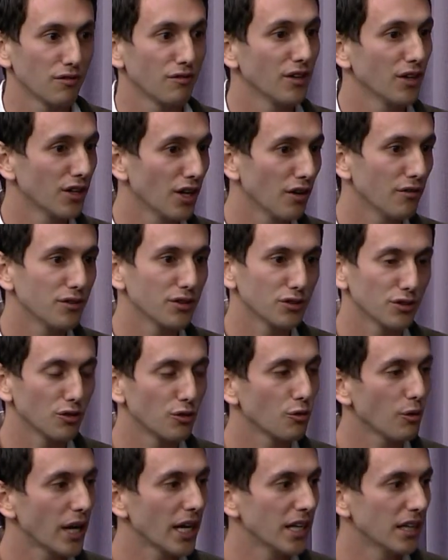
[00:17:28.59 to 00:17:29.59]
Philadelphia is a
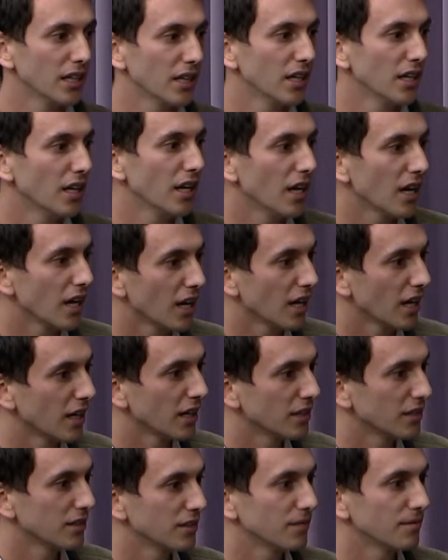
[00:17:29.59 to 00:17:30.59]
great
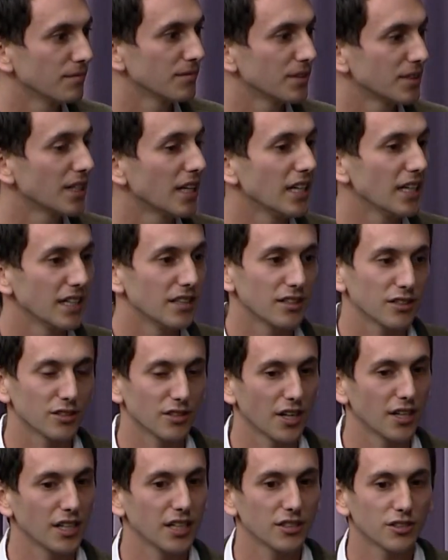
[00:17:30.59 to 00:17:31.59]
uh, city to
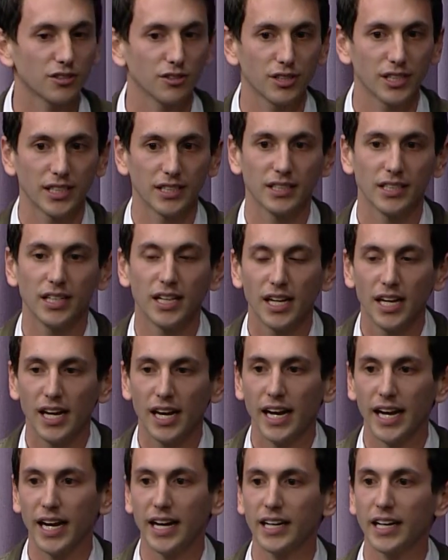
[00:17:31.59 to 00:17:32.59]
study history in.
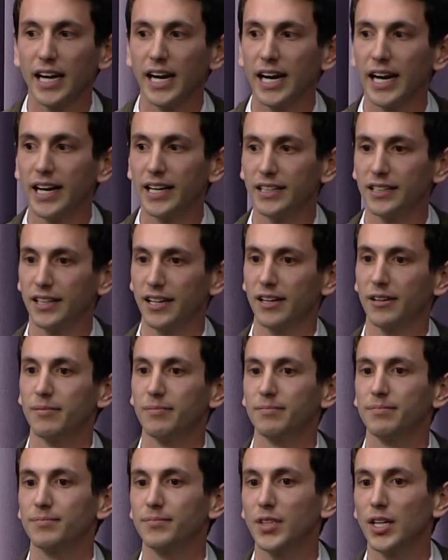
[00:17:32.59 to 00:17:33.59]
And, and
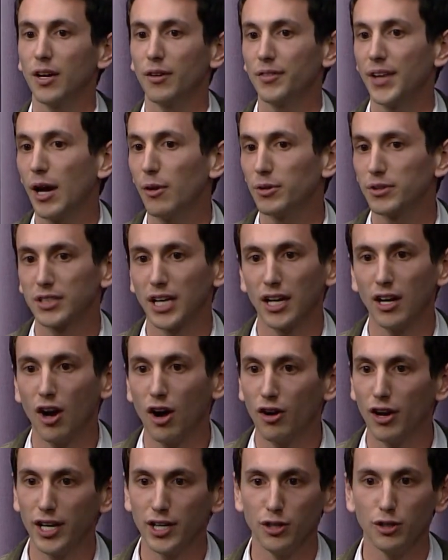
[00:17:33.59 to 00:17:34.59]
um, you know, that was kind of
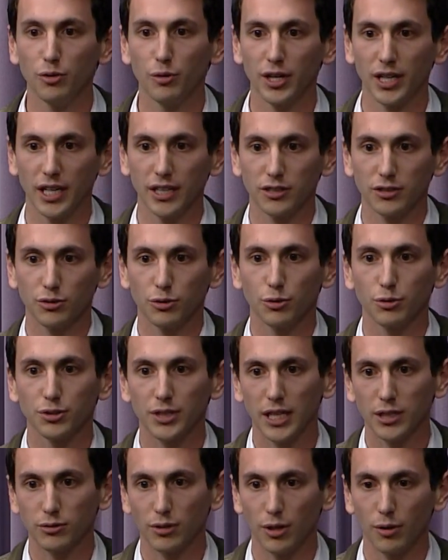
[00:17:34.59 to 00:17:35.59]
all I knew when I got to school,
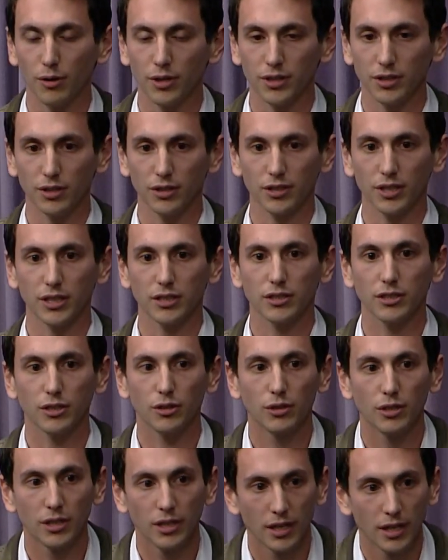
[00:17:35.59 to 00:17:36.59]
was that's what I wanted to look into.